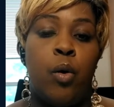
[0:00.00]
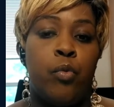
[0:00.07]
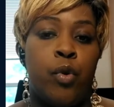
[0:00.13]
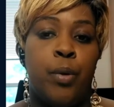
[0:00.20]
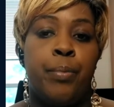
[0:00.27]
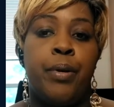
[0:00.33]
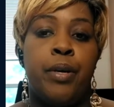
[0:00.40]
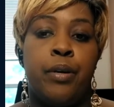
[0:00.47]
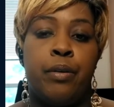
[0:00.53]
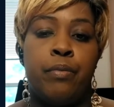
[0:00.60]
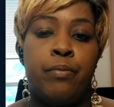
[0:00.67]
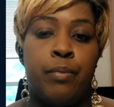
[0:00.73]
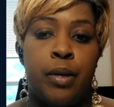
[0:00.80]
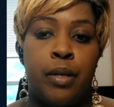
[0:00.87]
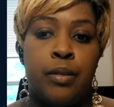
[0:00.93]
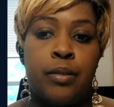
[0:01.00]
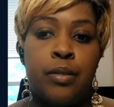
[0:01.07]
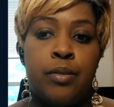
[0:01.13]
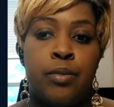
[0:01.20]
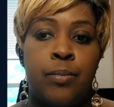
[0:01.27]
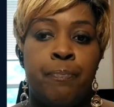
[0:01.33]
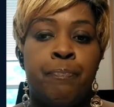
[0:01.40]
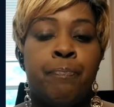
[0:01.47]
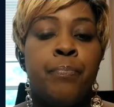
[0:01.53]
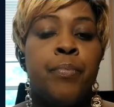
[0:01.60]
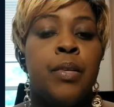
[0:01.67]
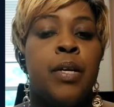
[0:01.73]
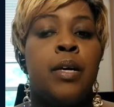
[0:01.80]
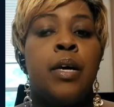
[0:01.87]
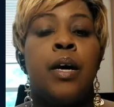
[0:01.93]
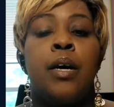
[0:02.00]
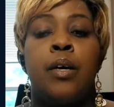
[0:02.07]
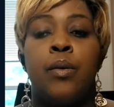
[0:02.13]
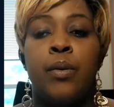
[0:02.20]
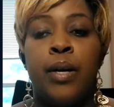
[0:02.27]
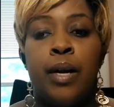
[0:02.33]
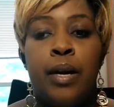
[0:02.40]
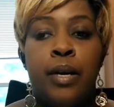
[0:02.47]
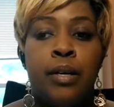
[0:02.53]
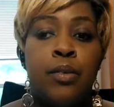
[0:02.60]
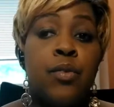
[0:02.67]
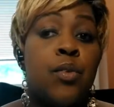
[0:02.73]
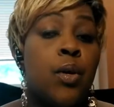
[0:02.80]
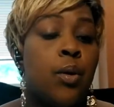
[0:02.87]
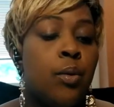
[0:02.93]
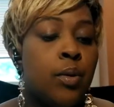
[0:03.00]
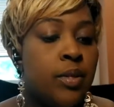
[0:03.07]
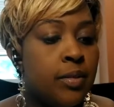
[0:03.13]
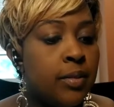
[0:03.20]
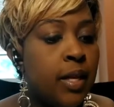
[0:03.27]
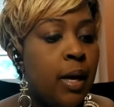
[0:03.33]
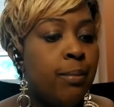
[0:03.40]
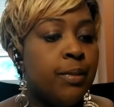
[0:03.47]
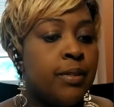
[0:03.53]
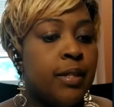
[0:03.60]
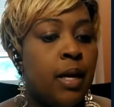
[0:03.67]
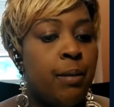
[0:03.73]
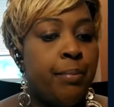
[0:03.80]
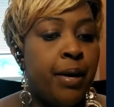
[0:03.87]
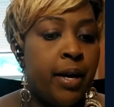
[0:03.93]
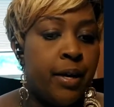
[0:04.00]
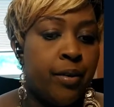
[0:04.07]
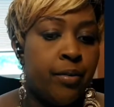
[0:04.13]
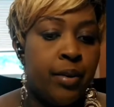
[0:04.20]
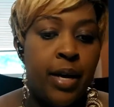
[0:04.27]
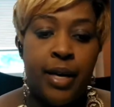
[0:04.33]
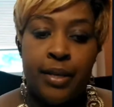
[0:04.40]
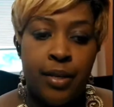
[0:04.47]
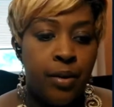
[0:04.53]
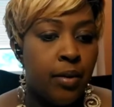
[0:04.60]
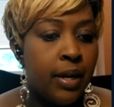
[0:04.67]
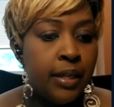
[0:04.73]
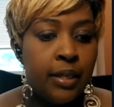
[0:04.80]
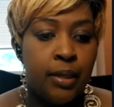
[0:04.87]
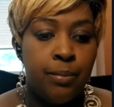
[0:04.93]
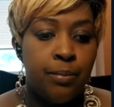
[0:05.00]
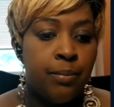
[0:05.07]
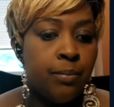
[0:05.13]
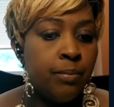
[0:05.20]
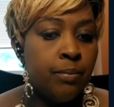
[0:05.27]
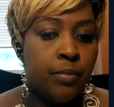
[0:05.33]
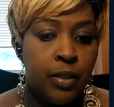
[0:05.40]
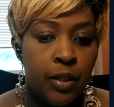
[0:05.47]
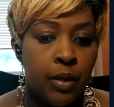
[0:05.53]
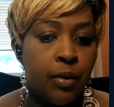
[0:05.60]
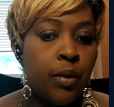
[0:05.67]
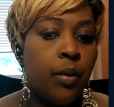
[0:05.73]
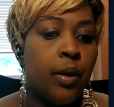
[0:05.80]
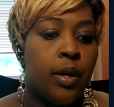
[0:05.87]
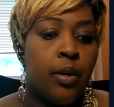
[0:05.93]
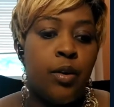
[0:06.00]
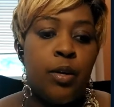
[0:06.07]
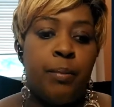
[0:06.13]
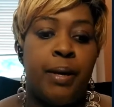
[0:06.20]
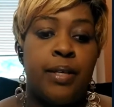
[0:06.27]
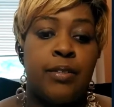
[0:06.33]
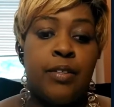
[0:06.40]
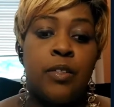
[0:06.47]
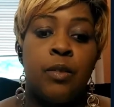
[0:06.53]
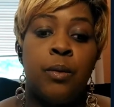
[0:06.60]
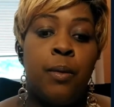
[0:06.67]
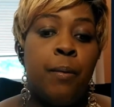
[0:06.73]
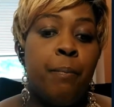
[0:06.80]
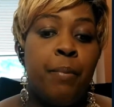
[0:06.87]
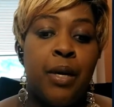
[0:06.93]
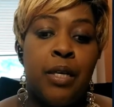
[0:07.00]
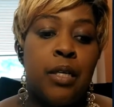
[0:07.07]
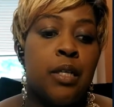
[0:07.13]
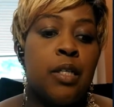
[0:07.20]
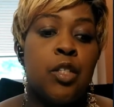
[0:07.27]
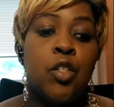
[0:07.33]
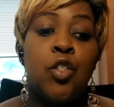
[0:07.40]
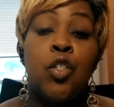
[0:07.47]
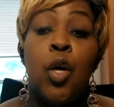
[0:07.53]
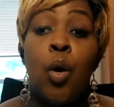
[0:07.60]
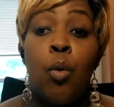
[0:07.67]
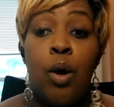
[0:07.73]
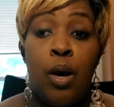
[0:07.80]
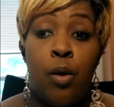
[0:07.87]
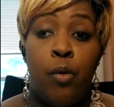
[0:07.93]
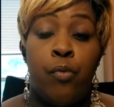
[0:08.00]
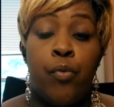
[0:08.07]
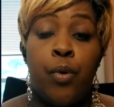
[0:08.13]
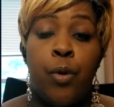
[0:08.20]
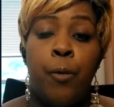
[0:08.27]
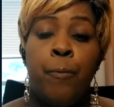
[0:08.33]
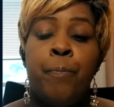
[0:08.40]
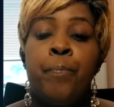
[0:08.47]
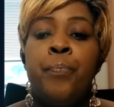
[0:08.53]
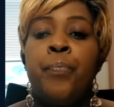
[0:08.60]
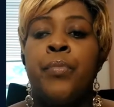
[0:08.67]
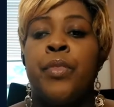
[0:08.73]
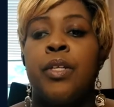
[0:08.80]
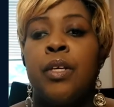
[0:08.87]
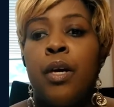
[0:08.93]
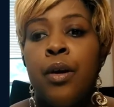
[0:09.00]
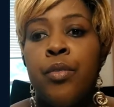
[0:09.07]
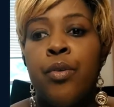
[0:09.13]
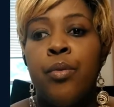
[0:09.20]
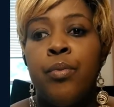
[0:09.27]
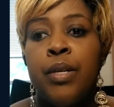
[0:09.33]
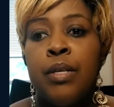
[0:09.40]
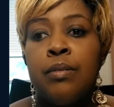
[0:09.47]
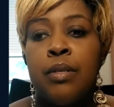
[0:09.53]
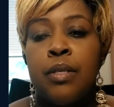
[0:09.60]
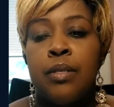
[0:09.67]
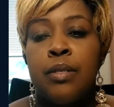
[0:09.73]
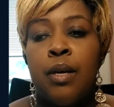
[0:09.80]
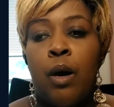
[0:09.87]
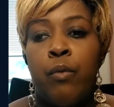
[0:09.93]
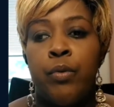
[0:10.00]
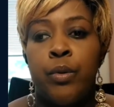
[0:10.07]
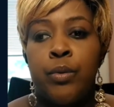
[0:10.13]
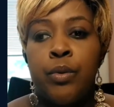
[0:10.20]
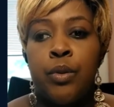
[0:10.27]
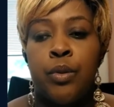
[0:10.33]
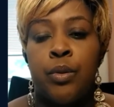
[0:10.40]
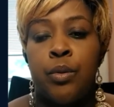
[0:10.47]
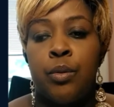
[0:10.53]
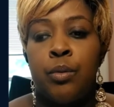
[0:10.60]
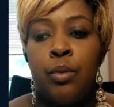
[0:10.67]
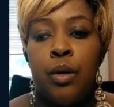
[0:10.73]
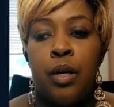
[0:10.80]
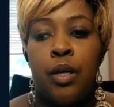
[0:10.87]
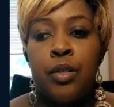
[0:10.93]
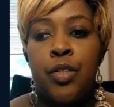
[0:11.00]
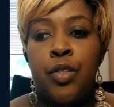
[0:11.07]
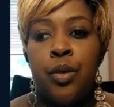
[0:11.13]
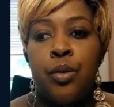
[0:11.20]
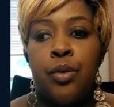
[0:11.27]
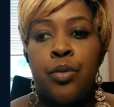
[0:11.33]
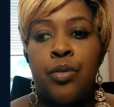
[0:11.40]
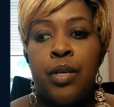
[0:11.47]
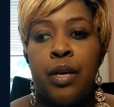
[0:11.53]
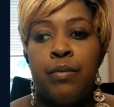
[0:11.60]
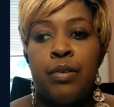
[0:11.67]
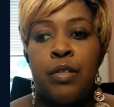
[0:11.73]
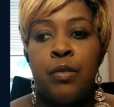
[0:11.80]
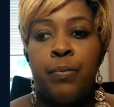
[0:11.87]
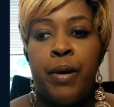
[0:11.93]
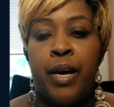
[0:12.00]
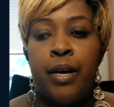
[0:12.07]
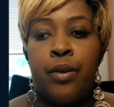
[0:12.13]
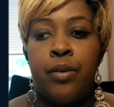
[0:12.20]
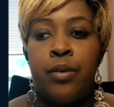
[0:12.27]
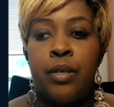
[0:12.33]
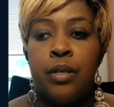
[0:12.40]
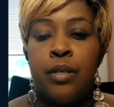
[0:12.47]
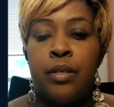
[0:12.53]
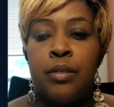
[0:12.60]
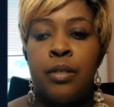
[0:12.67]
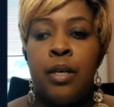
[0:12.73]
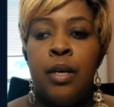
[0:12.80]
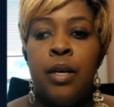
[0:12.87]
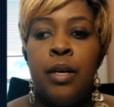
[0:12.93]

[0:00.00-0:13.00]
over a period of months. Okay, so establish that pattern. I know I keep, going on about this, but it is so helpful. The other reason it's helpful to show your savings pattern is